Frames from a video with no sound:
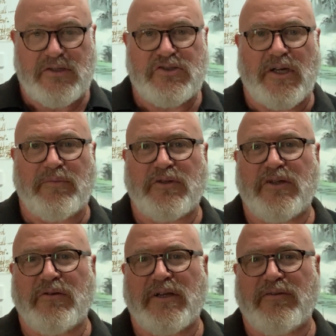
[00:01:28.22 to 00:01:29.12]

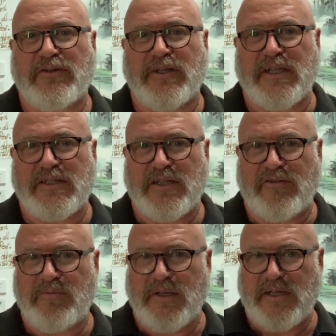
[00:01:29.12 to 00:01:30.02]
CHU and other things
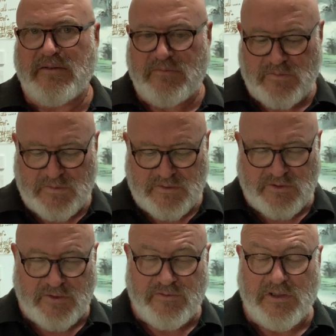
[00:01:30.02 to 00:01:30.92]
have been
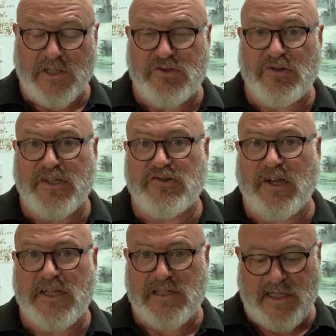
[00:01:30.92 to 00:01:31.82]
sort of literally
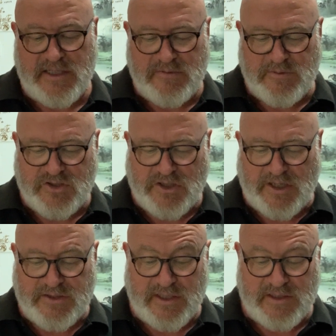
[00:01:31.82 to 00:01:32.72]
translated, which I
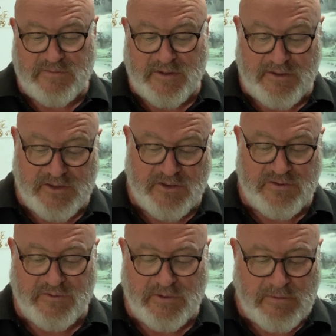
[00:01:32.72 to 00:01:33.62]
think is very
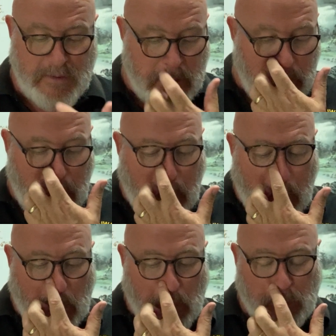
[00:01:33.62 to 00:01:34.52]
useful.
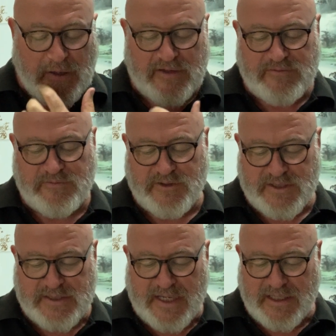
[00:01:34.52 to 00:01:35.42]
But for the
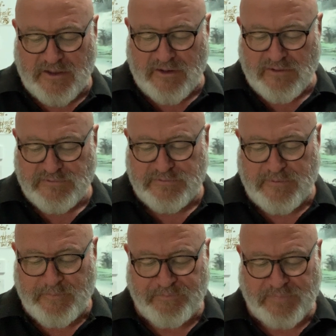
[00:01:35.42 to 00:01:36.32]
sake of
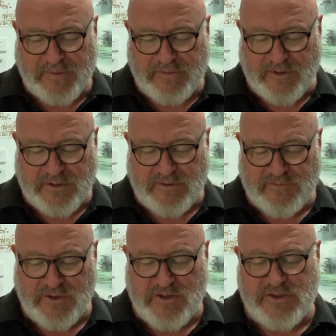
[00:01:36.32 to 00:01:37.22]
not
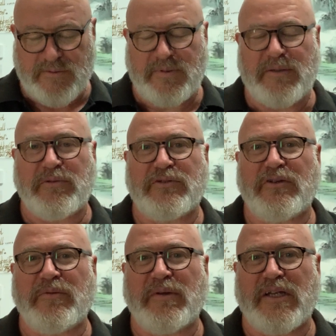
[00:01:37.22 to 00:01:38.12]
confusing people
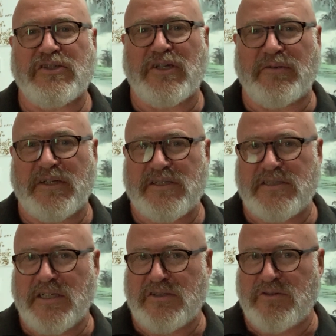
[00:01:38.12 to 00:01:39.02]
too much, I'm going to
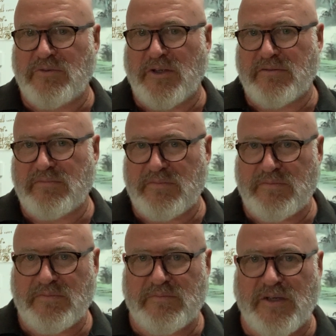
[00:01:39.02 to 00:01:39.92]
stick to what
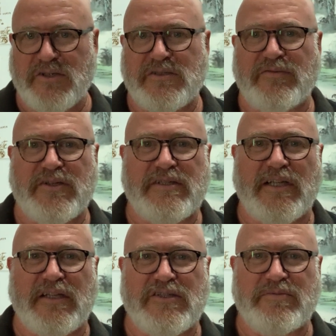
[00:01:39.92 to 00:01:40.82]
most of us
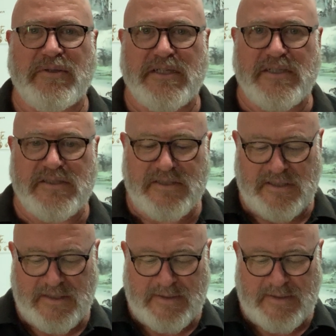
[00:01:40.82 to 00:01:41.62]
English speakers